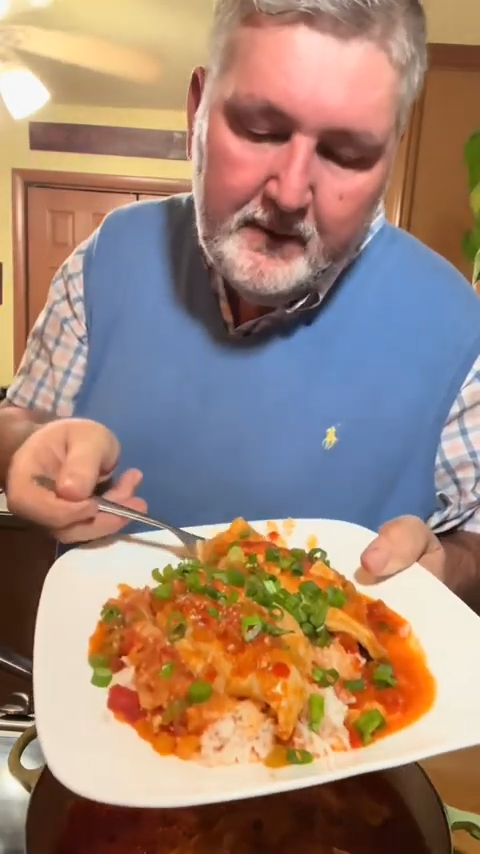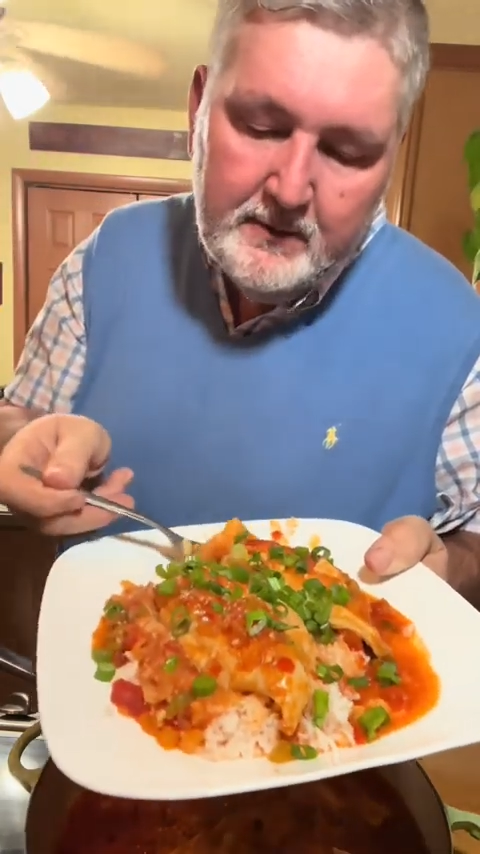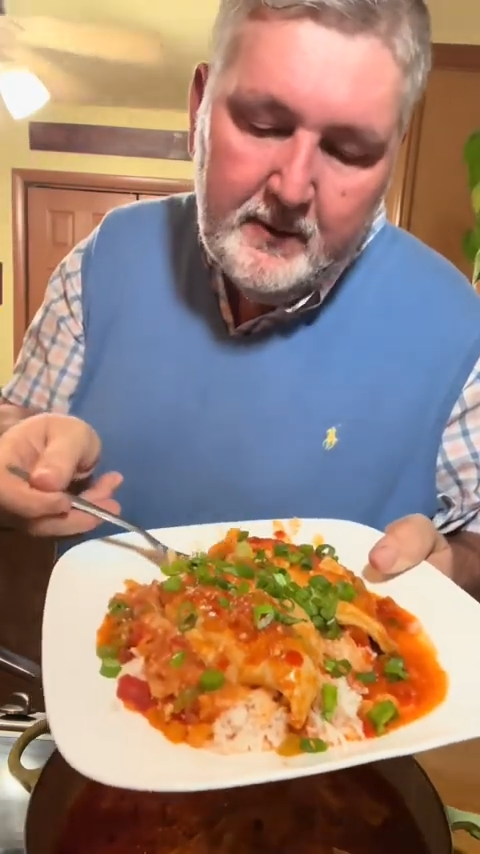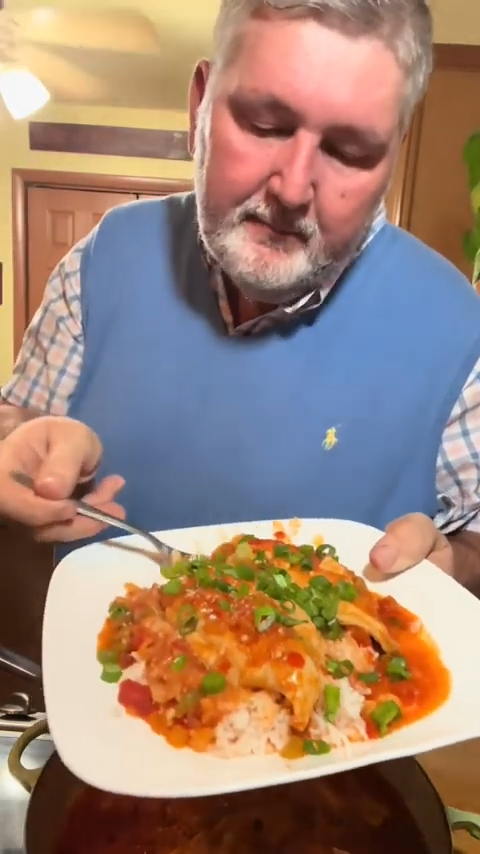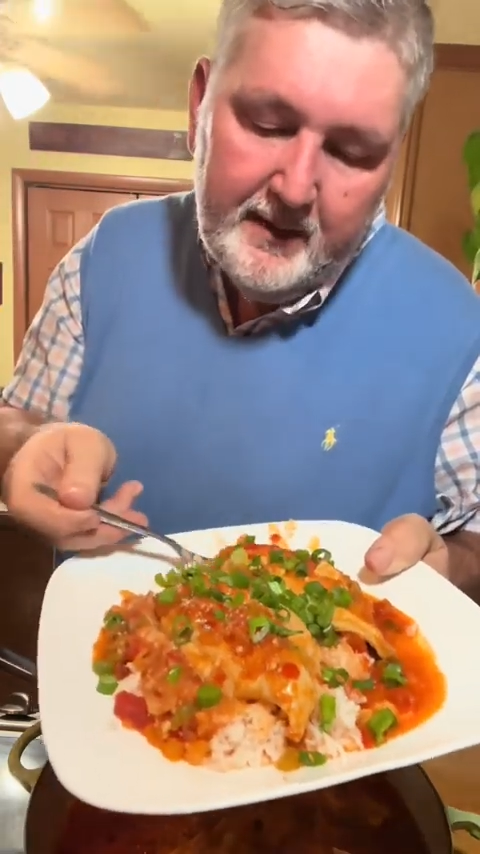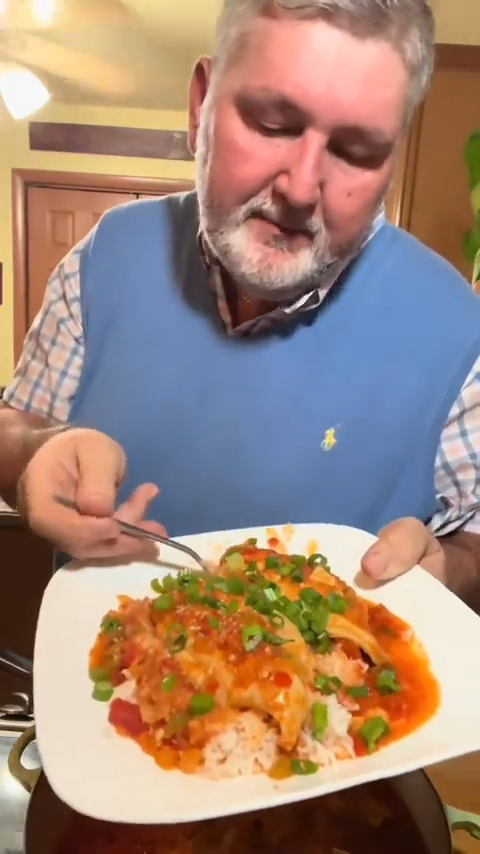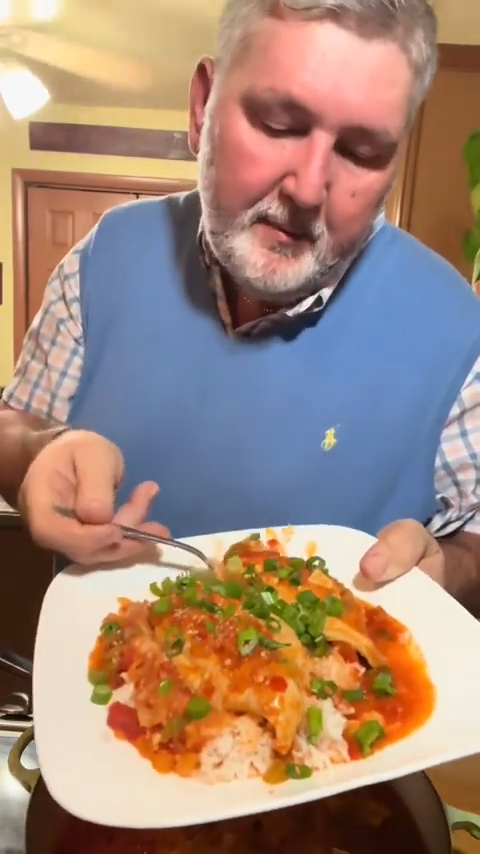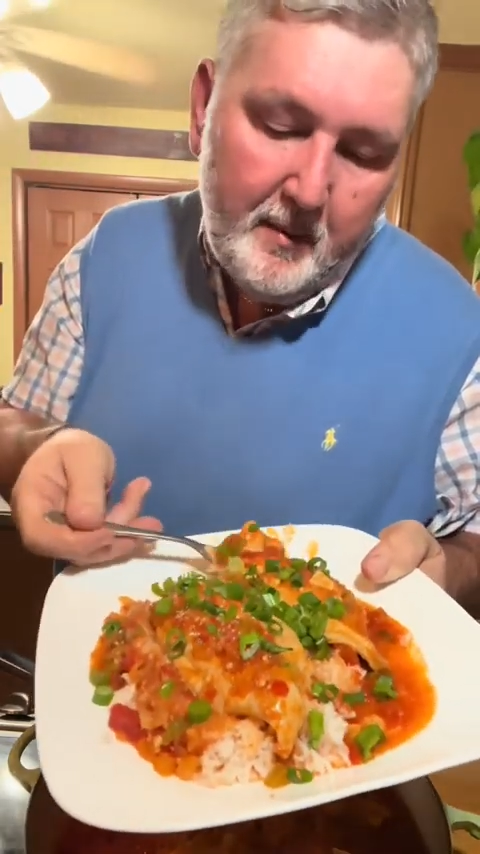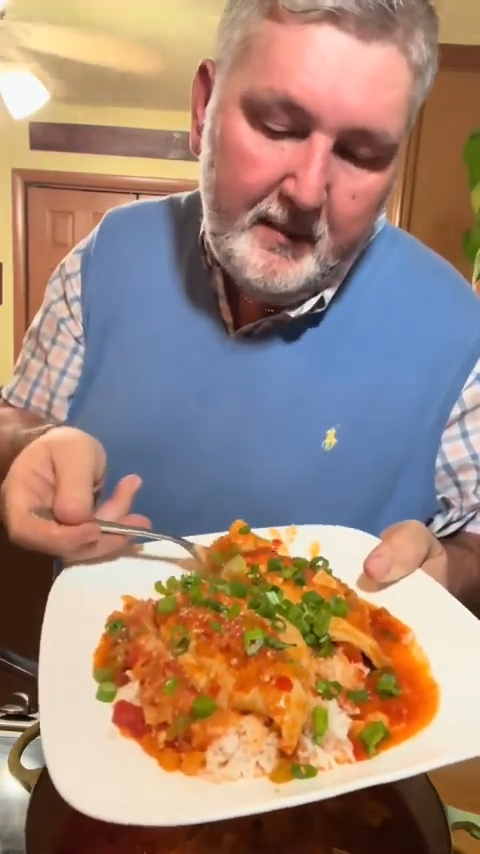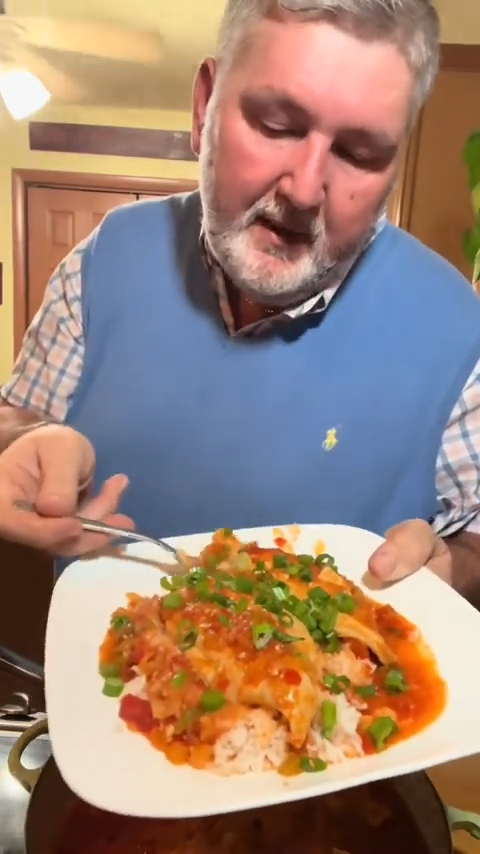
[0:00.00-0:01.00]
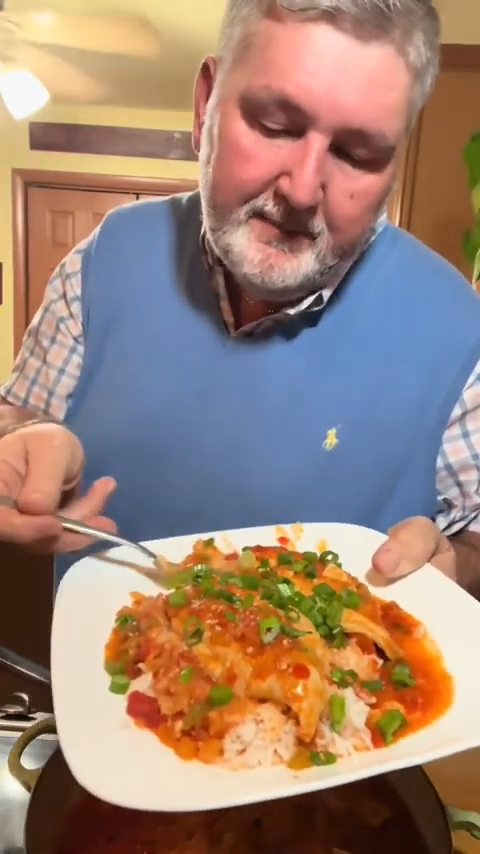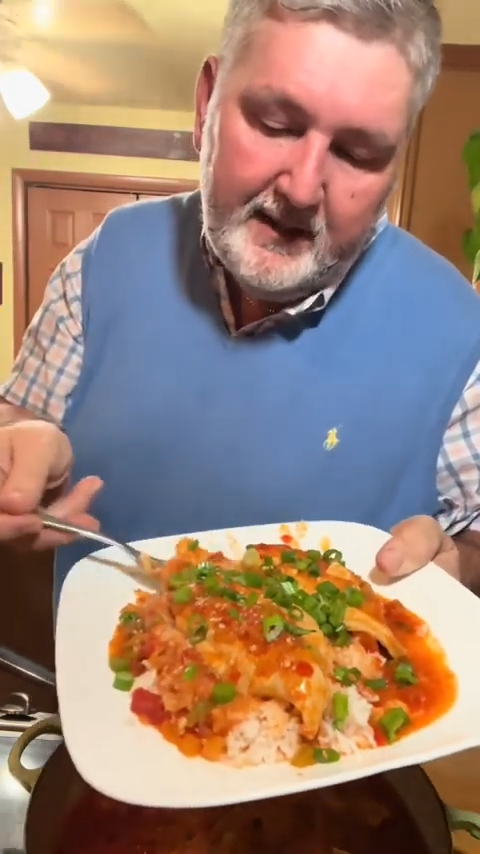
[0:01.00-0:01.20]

Reminds me of my mom's